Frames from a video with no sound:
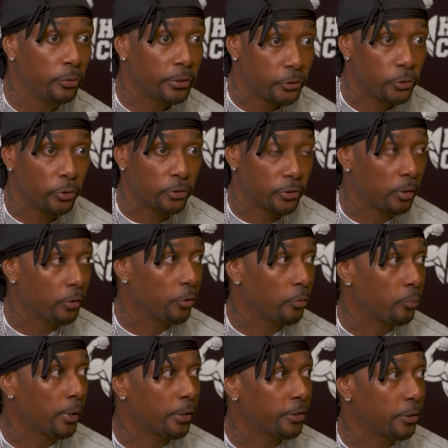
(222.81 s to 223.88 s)
is do a solo
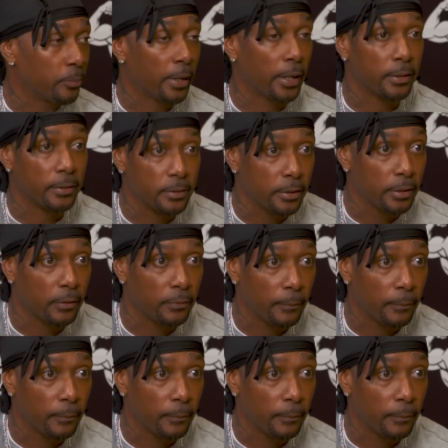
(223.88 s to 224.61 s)
project by himself.